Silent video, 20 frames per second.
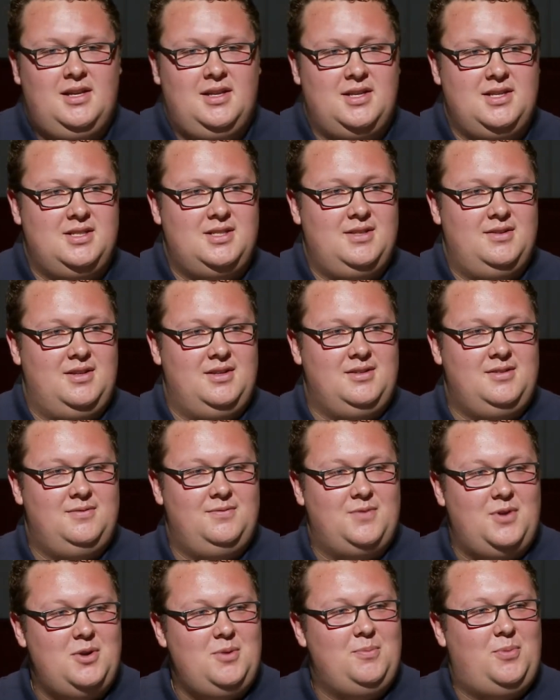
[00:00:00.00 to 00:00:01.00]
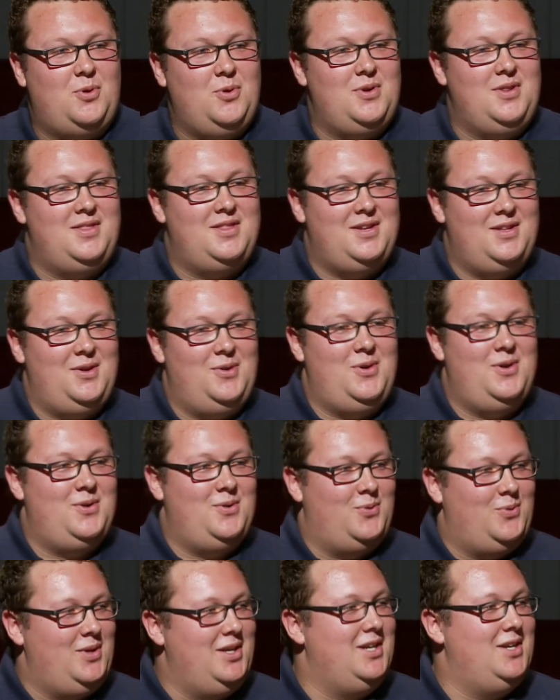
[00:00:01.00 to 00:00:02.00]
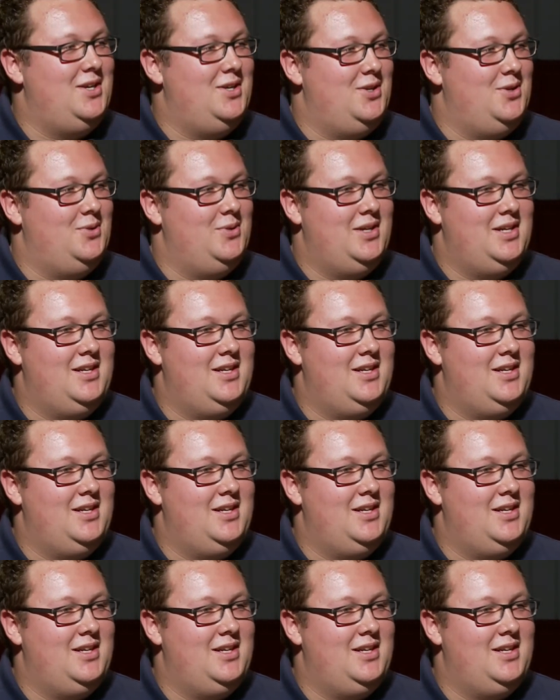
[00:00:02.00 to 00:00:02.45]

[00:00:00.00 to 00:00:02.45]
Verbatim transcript: This is a very important thing that we need to do.